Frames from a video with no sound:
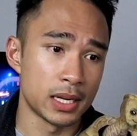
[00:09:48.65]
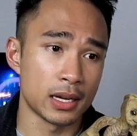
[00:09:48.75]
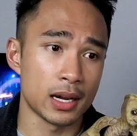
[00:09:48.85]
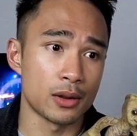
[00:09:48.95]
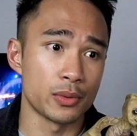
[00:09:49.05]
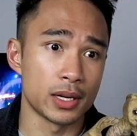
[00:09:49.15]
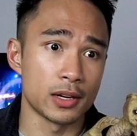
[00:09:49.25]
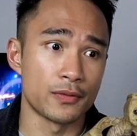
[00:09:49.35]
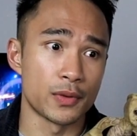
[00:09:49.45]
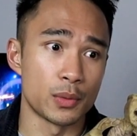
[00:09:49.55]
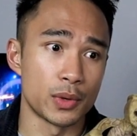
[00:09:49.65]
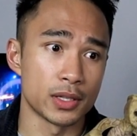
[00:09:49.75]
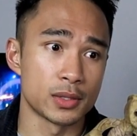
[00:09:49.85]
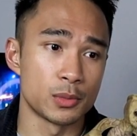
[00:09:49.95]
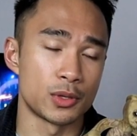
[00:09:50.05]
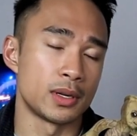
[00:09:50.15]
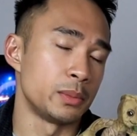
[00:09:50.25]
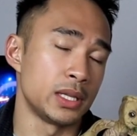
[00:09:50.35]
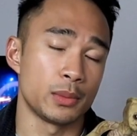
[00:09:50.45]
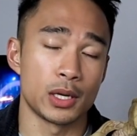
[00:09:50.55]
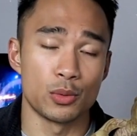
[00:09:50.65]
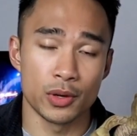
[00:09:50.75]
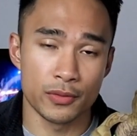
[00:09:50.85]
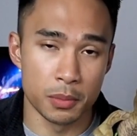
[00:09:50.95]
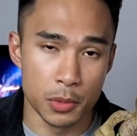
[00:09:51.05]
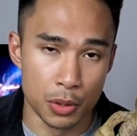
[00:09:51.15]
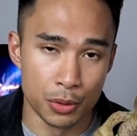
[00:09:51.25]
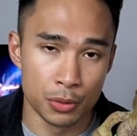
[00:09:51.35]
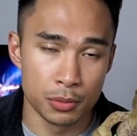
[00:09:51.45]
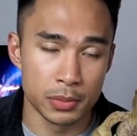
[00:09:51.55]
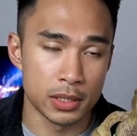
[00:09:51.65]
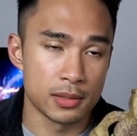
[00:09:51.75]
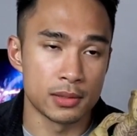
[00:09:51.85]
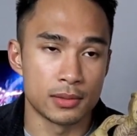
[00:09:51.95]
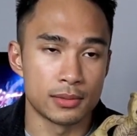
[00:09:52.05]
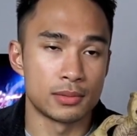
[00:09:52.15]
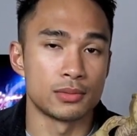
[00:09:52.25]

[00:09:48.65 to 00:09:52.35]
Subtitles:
and I gotta wake up for work tomorrow. I mean, I'm gonna work from home because, you know,